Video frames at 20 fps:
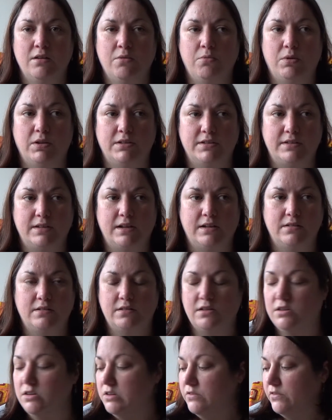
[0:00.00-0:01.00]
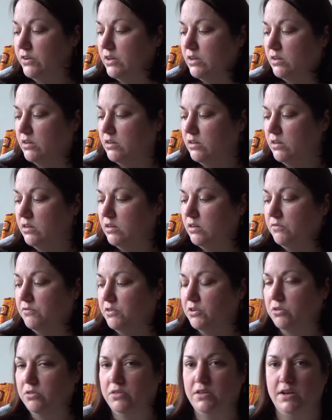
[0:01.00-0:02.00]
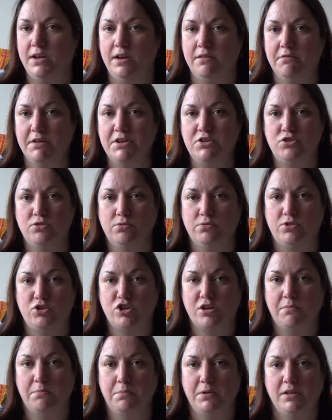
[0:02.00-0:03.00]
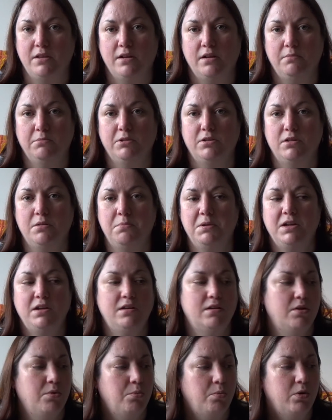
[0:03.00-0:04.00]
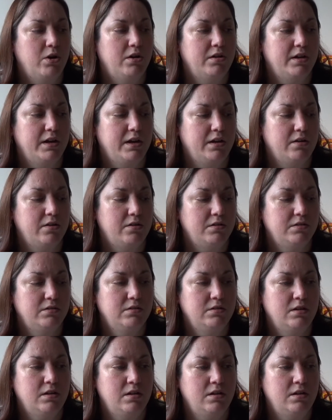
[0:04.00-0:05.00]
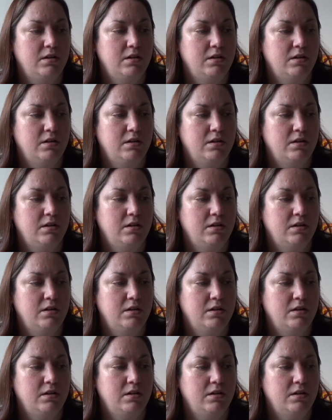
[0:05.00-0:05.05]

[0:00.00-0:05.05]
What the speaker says: Once that's over, I've got the Rituals jumper that I'm going to be working on.